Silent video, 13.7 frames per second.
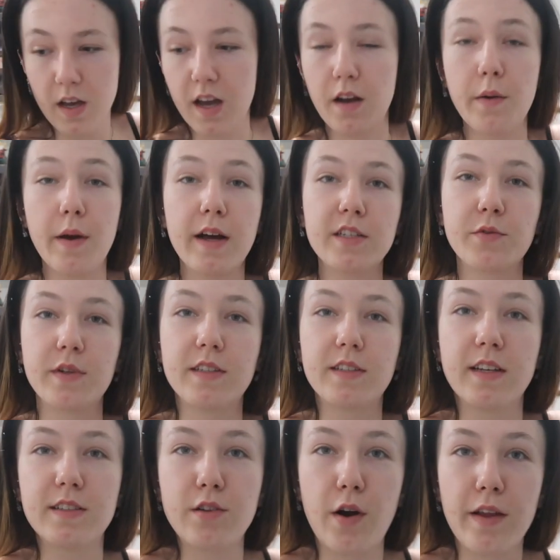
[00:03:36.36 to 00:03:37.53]
Anyway, I just wanted to
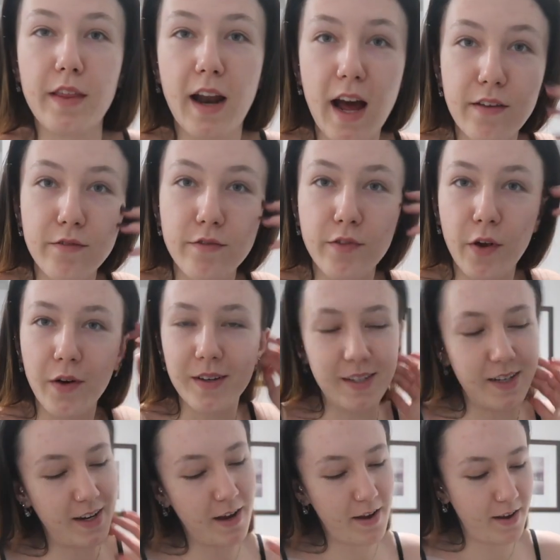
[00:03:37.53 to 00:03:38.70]
say sorry that I haven't vlogged
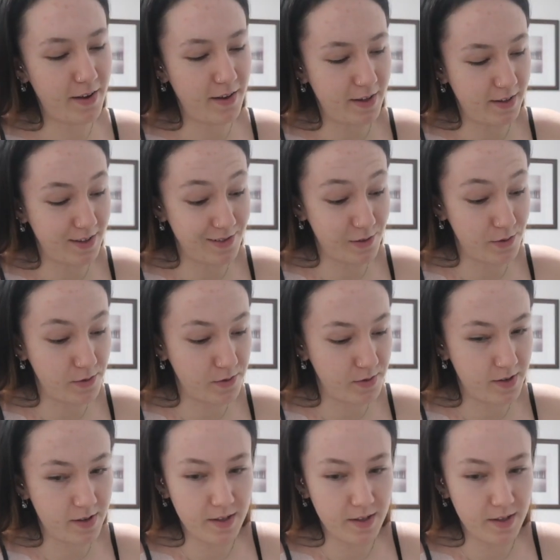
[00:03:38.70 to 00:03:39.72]
today, is all.